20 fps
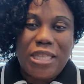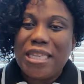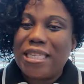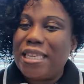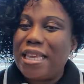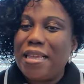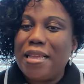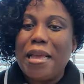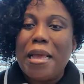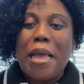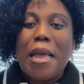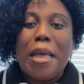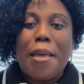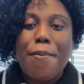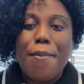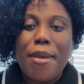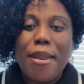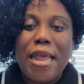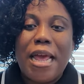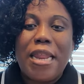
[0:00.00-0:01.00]
They say
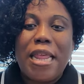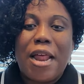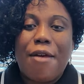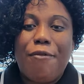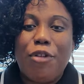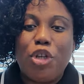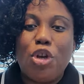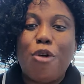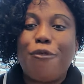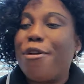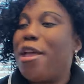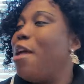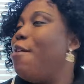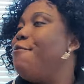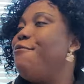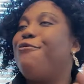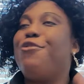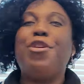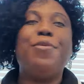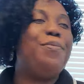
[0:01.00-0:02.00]
many are the affliction of
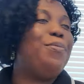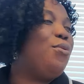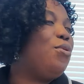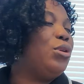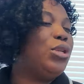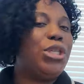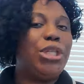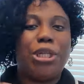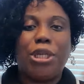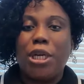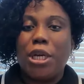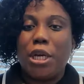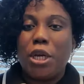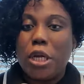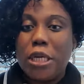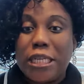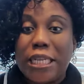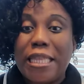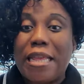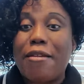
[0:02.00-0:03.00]
everybody.
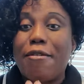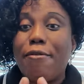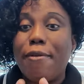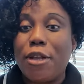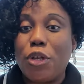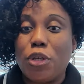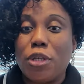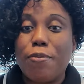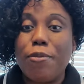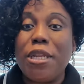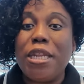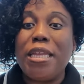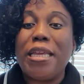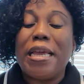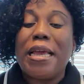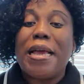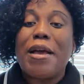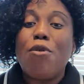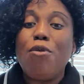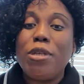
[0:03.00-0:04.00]
You see, they're righteous, meaning
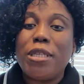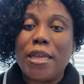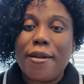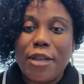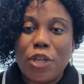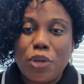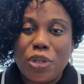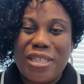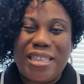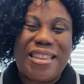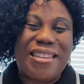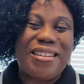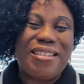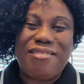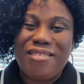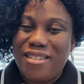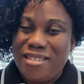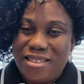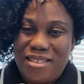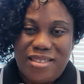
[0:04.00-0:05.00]
who is the righteous? The
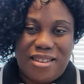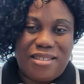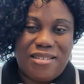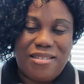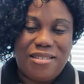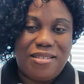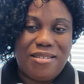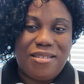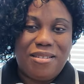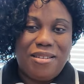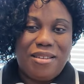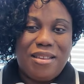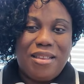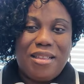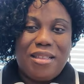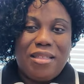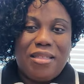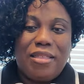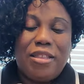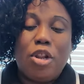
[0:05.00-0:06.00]
Christian.
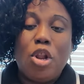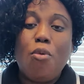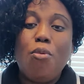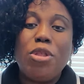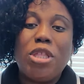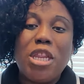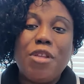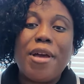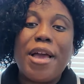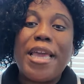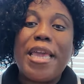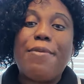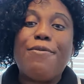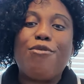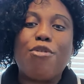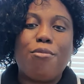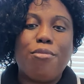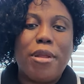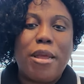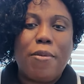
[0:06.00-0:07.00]
The Lord will deliver him
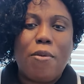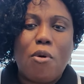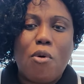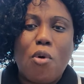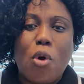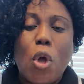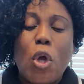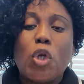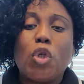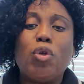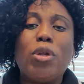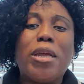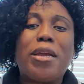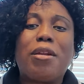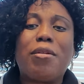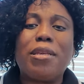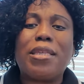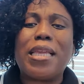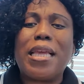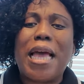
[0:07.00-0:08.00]
from them all. So the
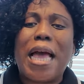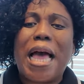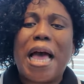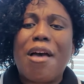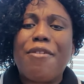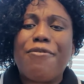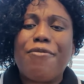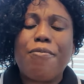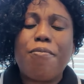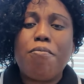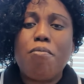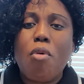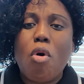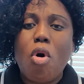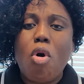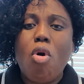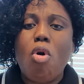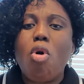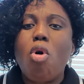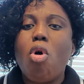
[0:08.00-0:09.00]
Christian have
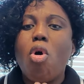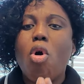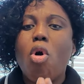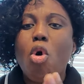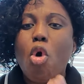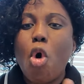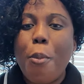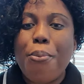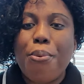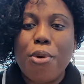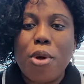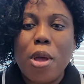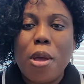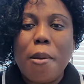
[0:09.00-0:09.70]
more hope,